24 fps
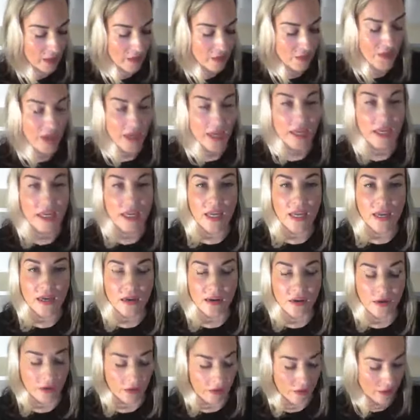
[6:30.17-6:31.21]
They
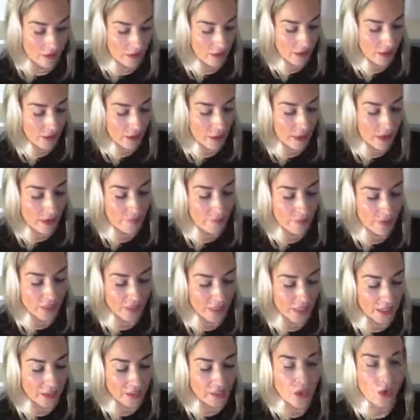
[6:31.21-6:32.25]
hear, but
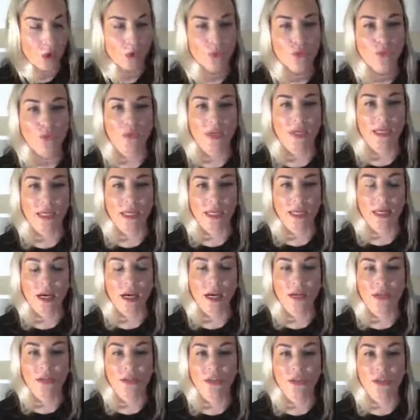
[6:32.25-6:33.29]
they don't really
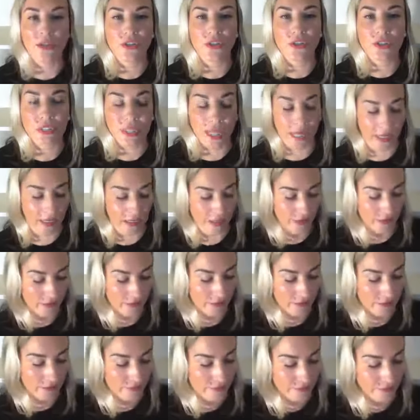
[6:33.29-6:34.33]

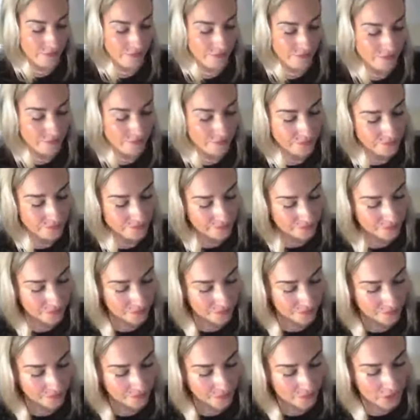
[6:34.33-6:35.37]
understand.
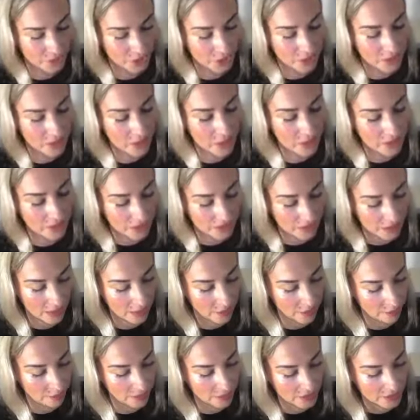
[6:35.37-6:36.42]
Jesus,
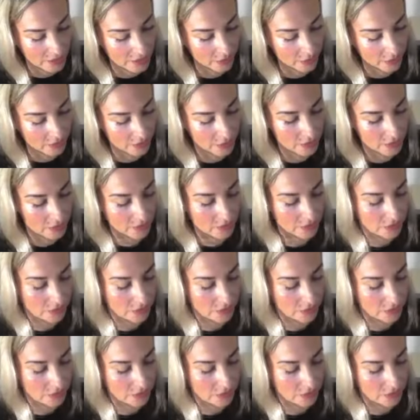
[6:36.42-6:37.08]
help us, Lord.